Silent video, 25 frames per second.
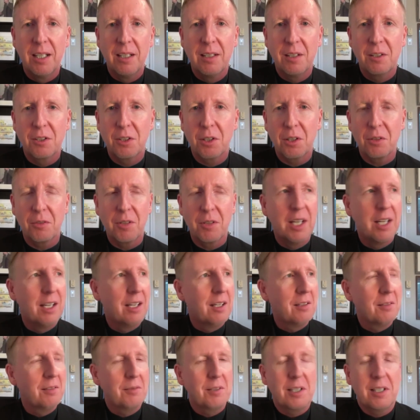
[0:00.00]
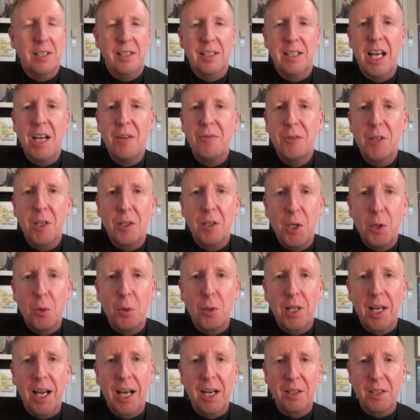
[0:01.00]
The sort of life that you
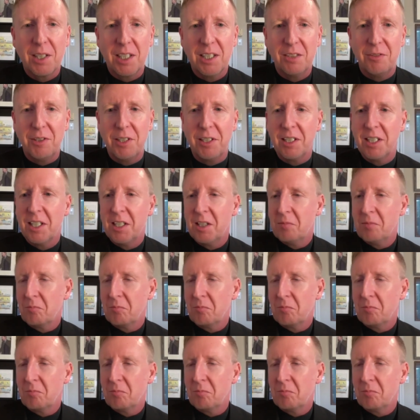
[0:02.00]
and I are living,